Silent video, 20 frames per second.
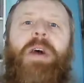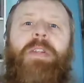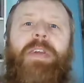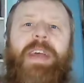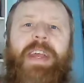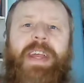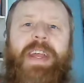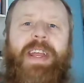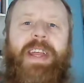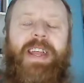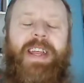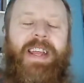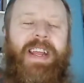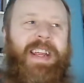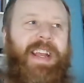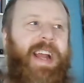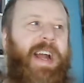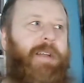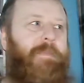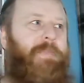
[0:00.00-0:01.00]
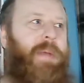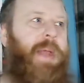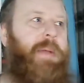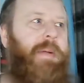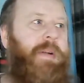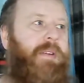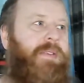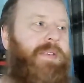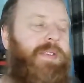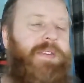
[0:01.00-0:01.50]
smile that he had
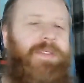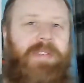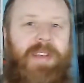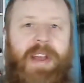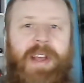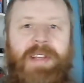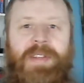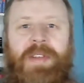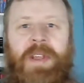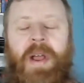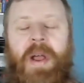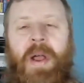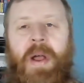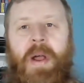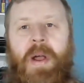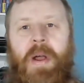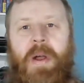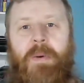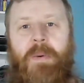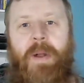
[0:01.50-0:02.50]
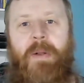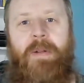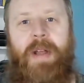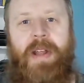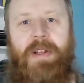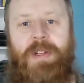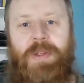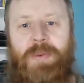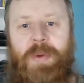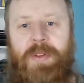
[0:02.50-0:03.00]
beaming off his face
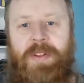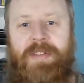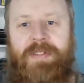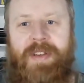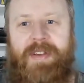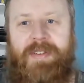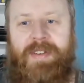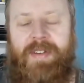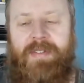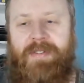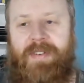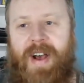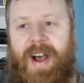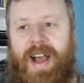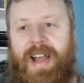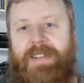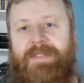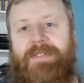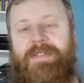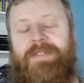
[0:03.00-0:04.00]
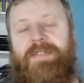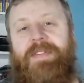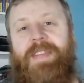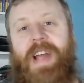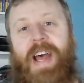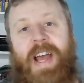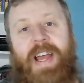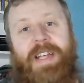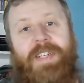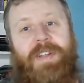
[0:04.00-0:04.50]
when Rangers won the 55.
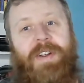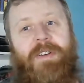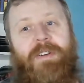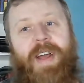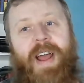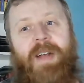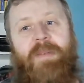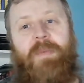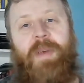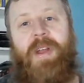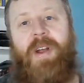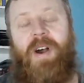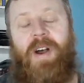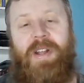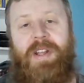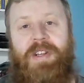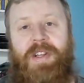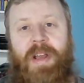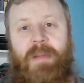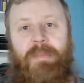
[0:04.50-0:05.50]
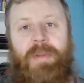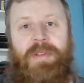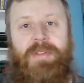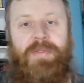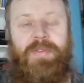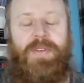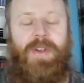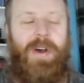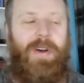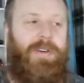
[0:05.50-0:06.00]
That is correct. We are the
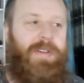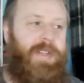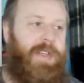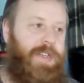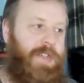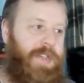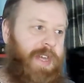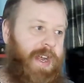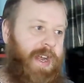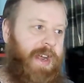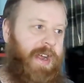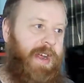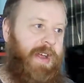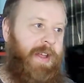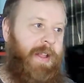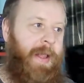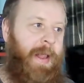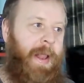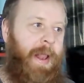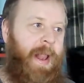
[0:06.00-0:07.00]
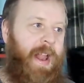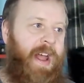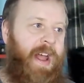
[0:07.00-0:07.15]
champions of Scotland this year.